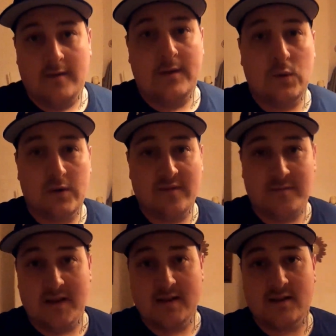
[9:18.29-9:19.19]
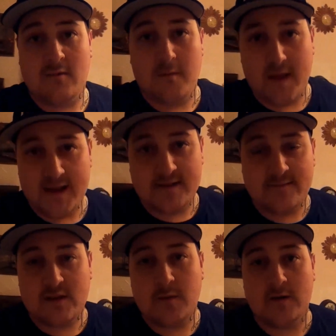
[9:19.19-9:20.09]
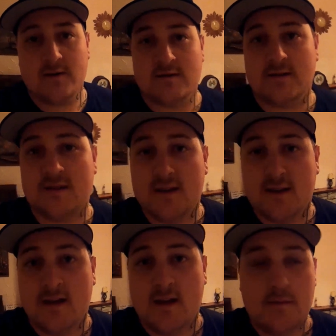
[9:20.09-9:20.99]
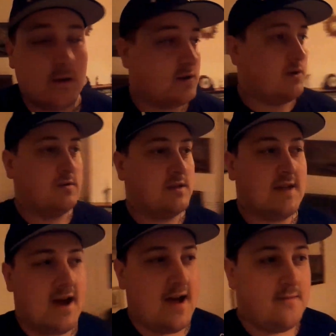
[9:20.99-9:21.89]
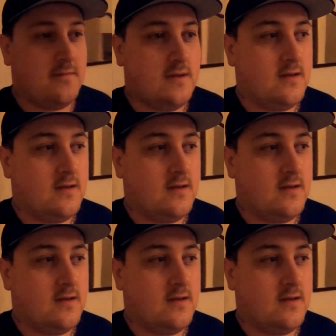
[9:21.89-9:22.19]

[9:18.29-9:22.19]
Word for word: there would have been some amazing responses because all the time,